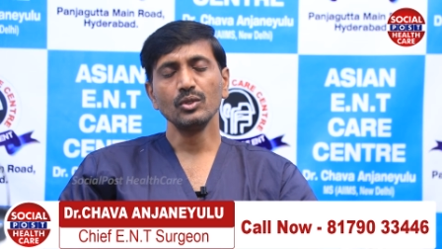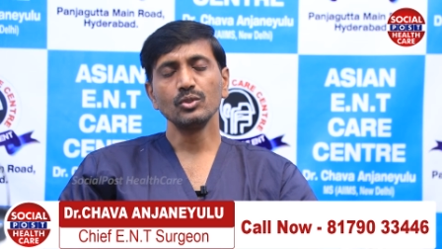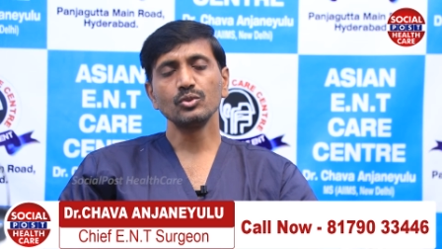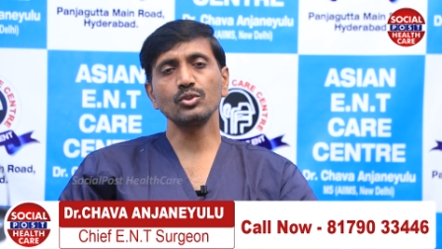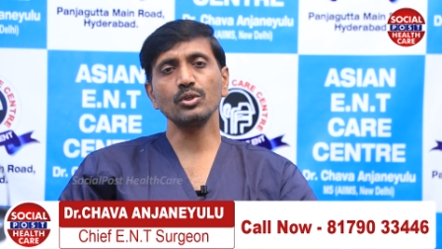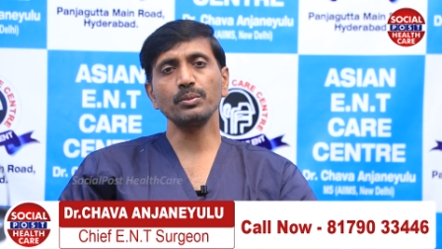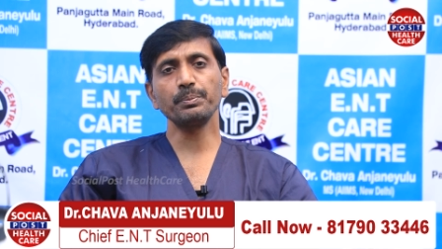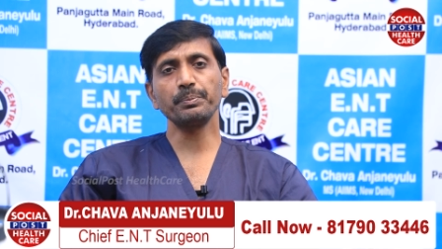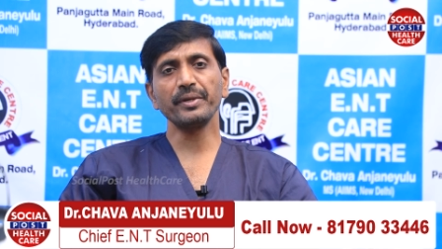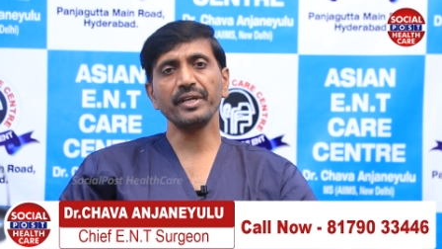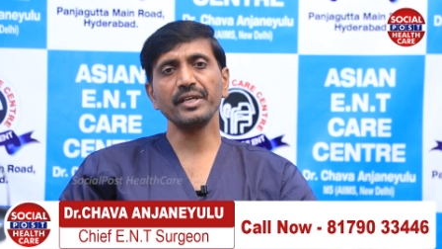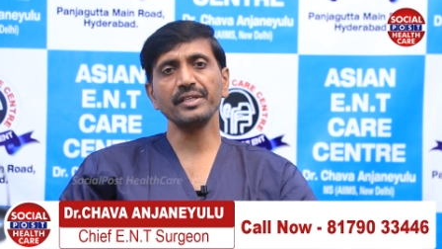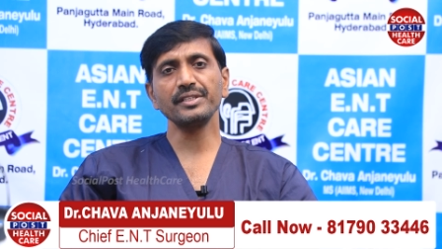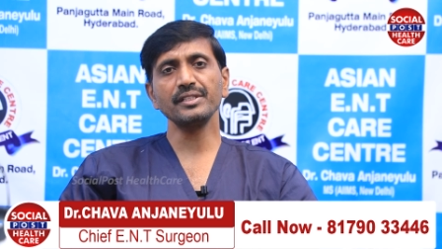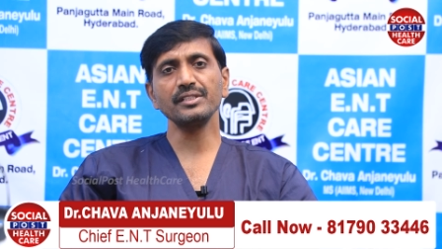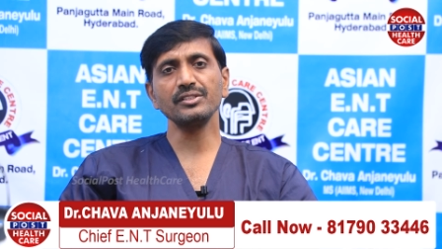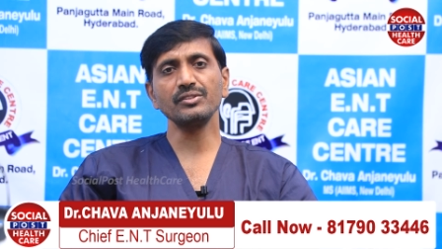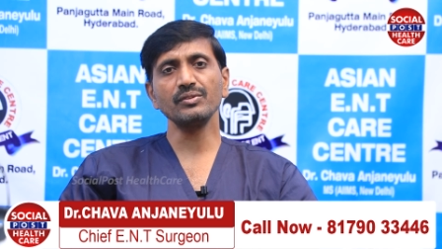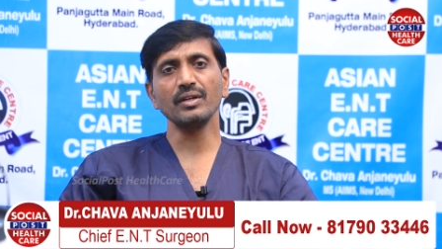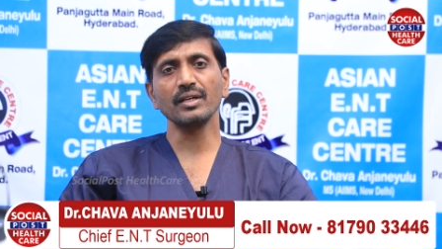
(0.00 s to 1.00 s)
So,
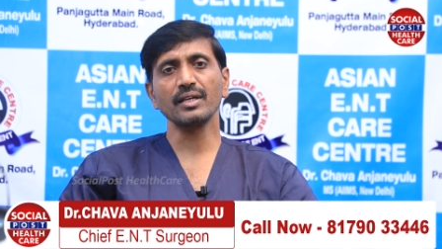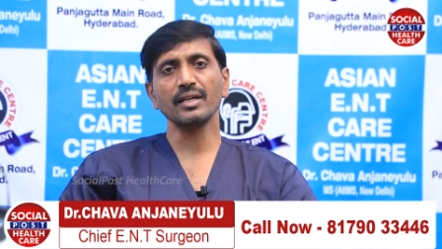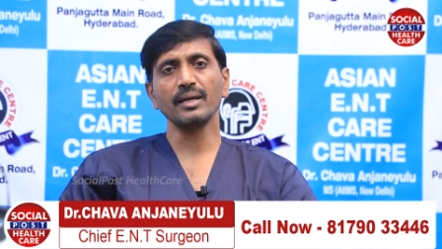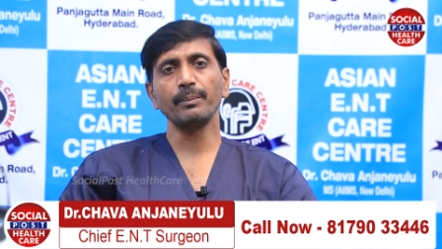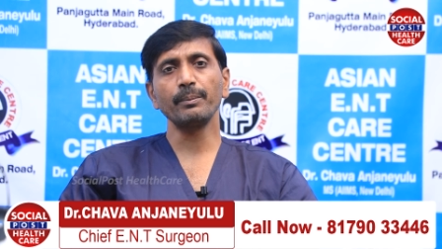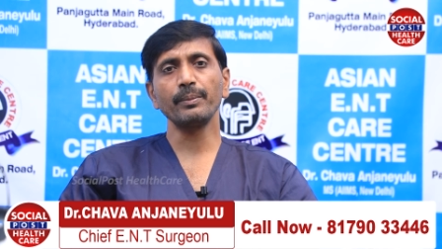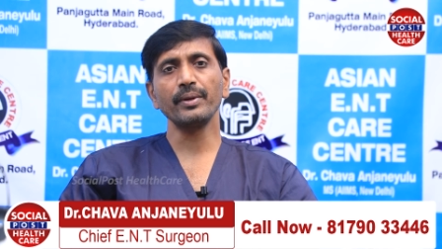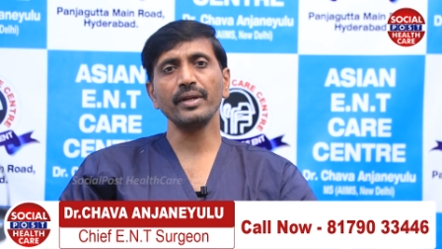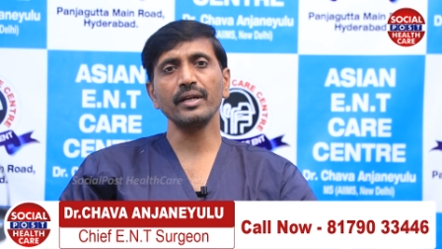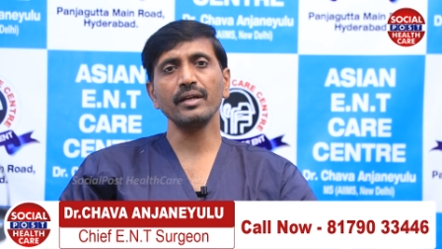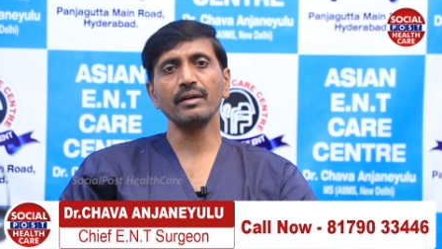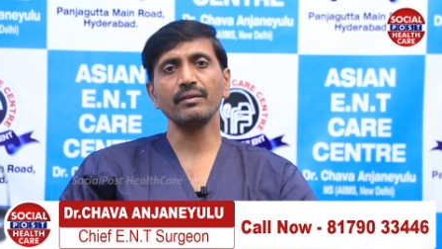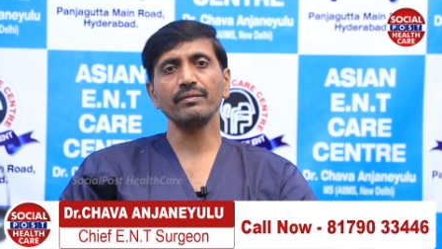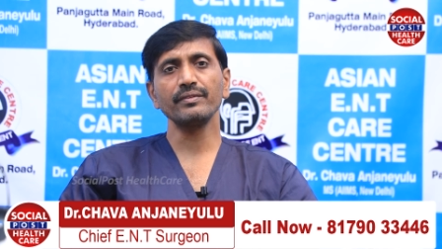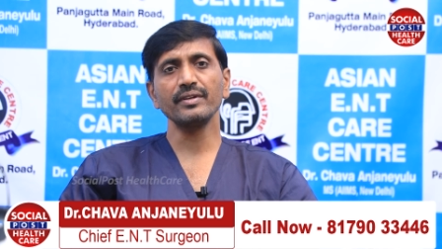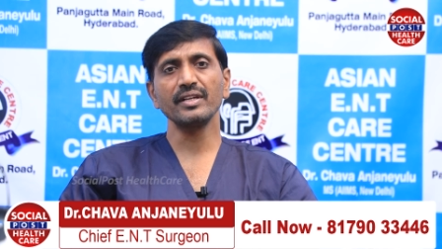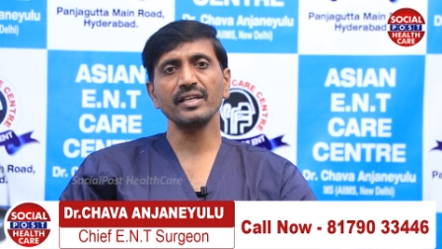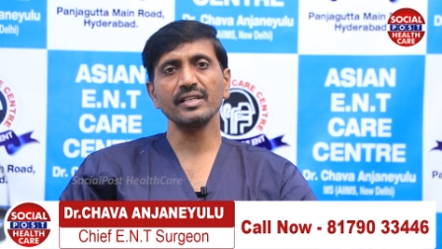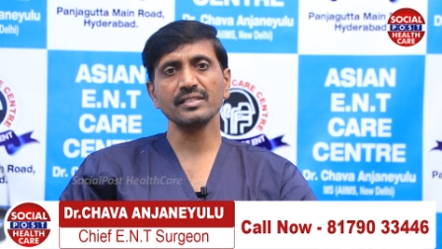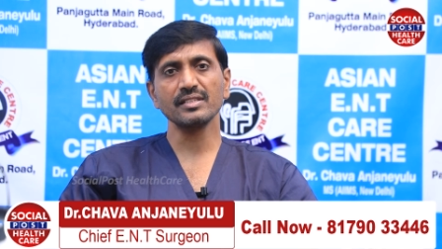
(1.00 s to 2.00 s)
patients will complain
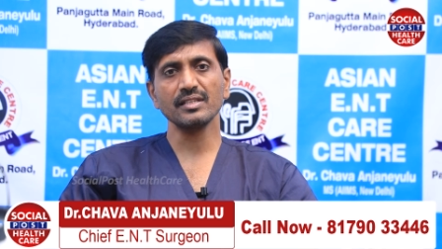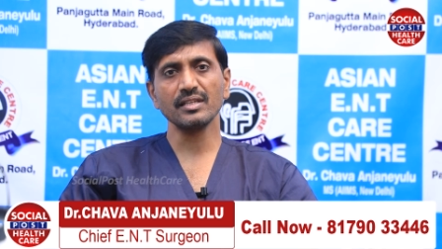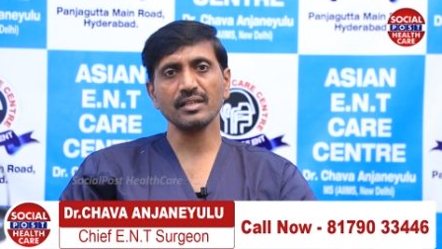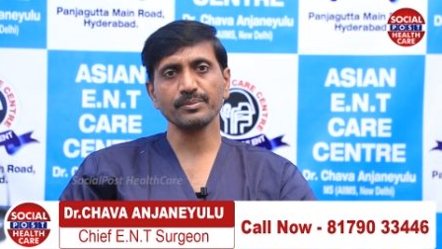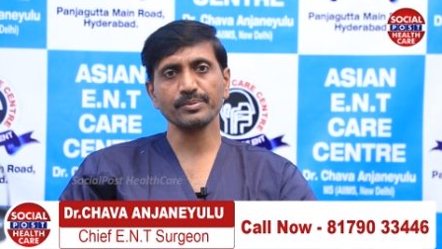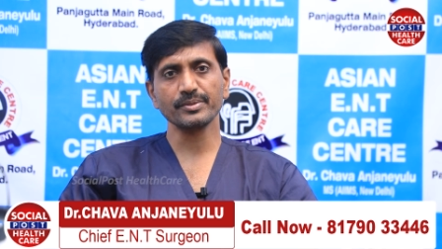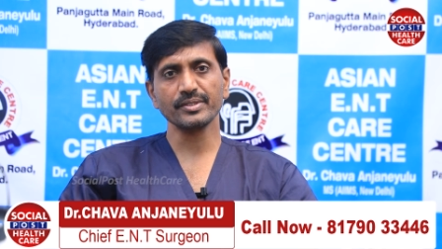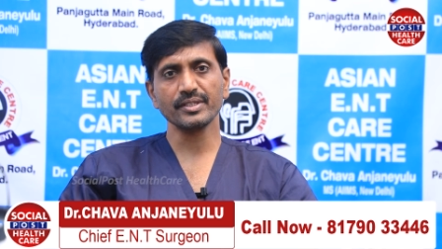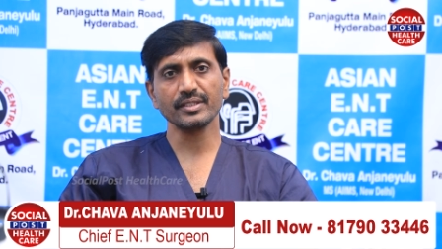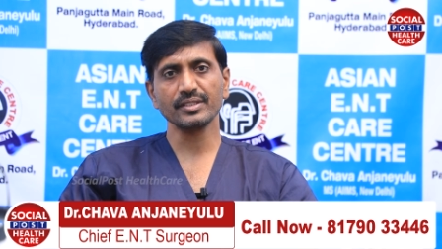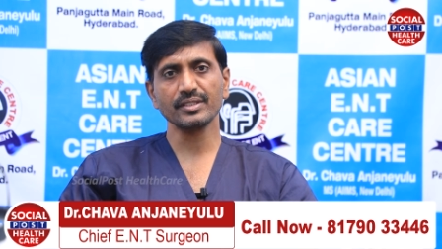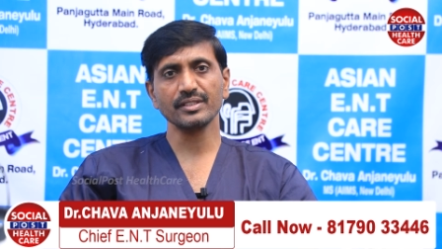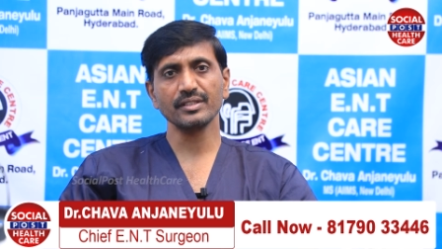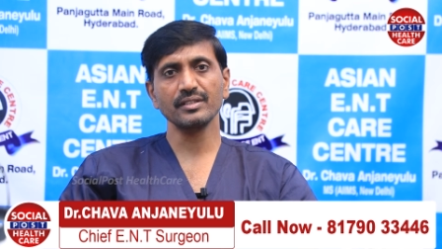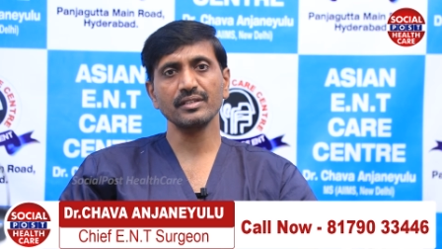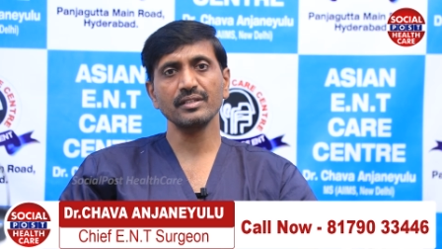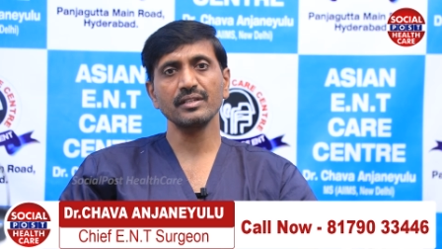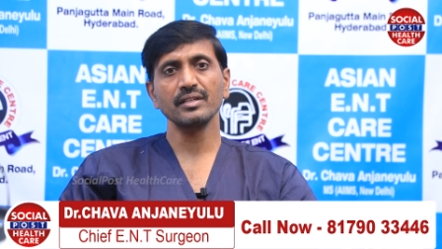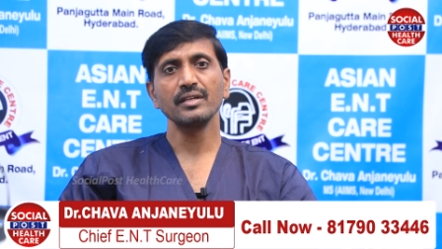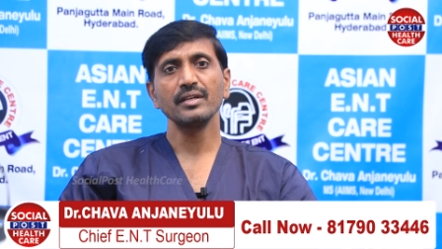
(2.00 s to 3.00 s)
of nasal
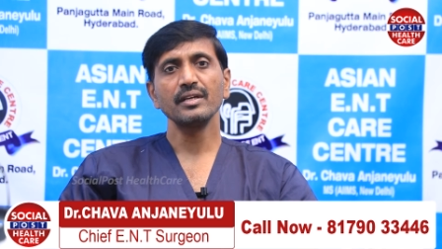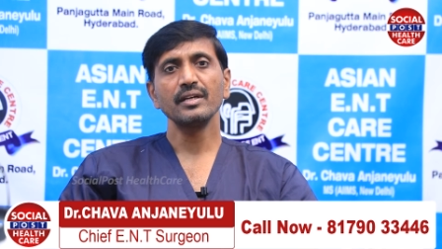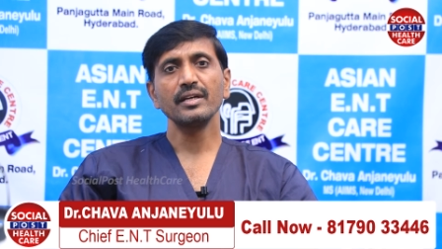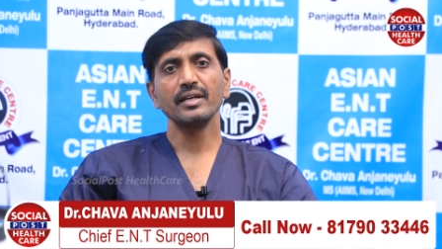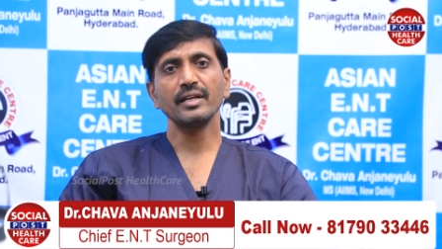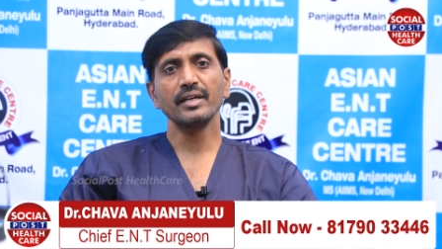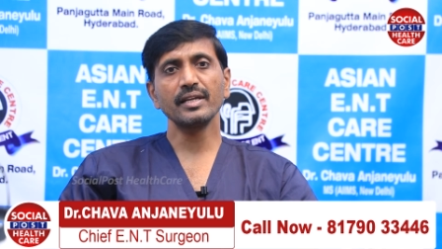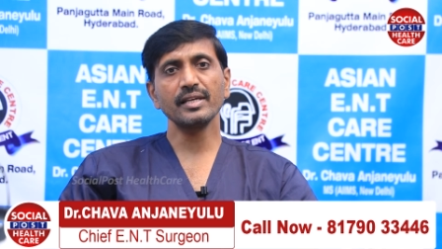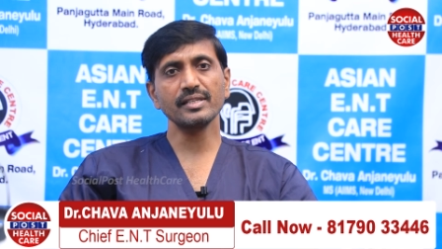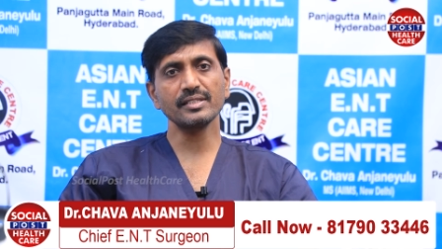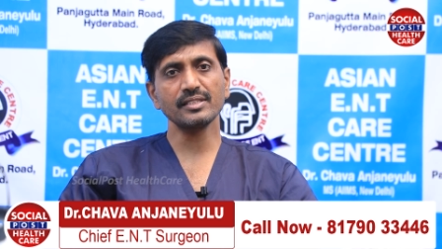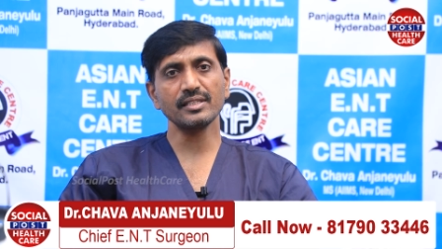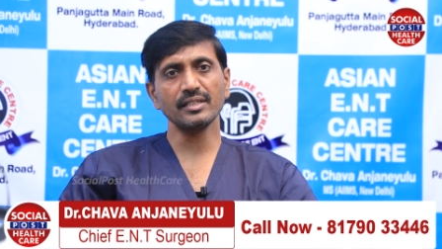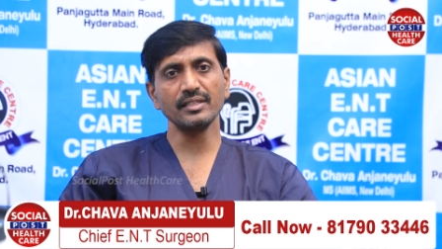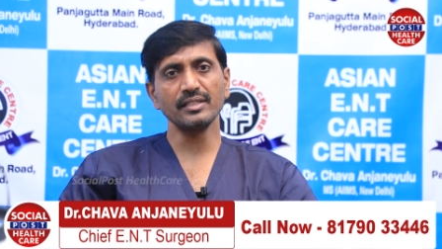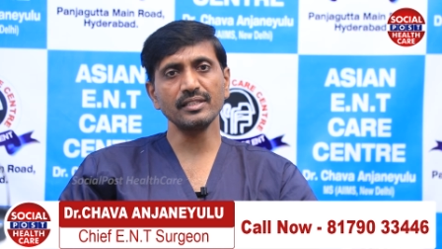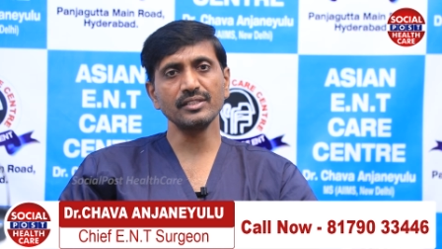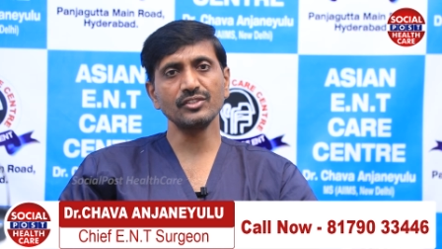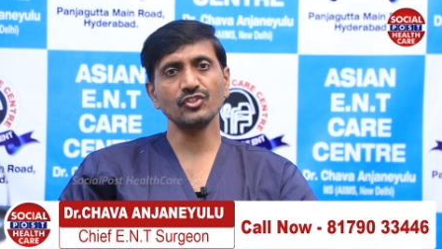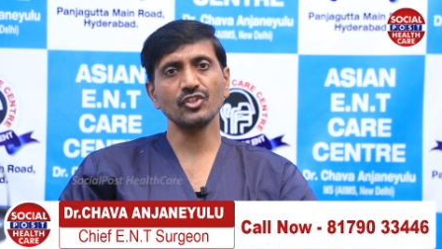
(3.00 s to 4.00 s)
obstruction,
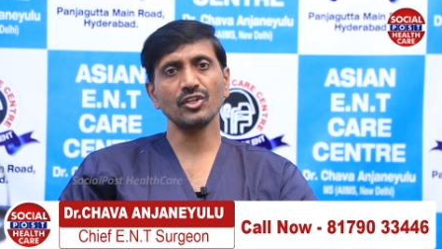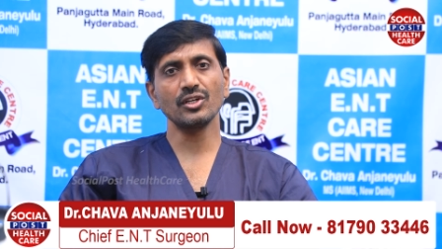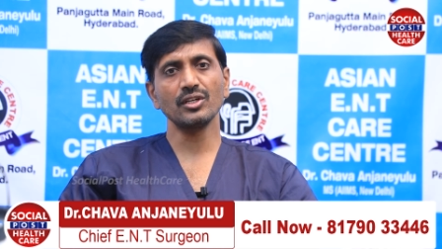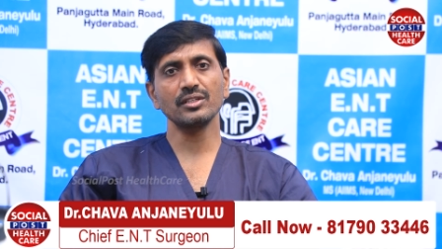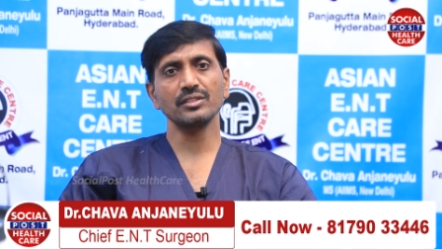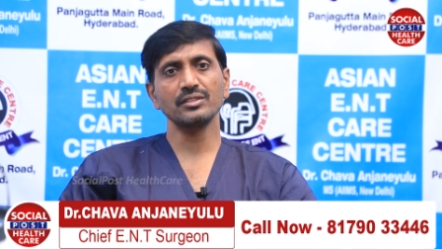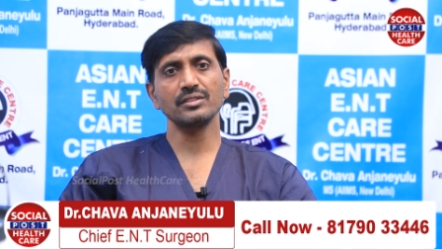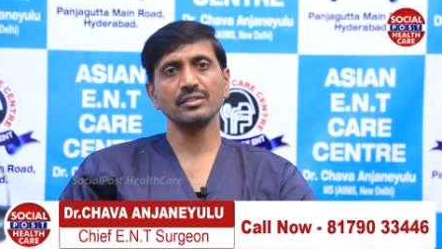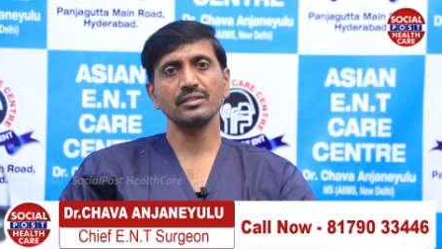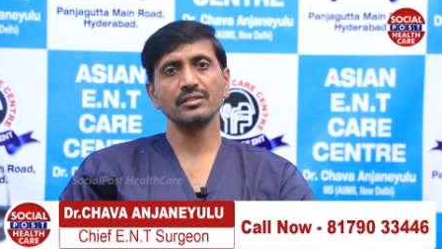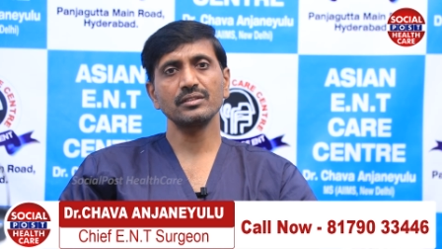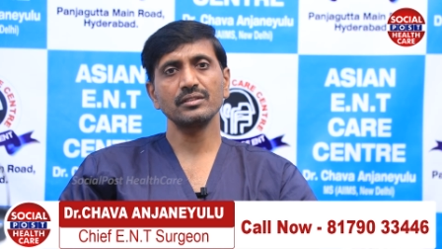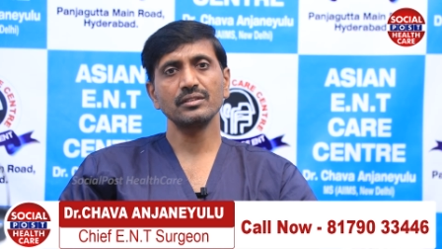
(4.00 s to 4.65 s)
nasal discharge,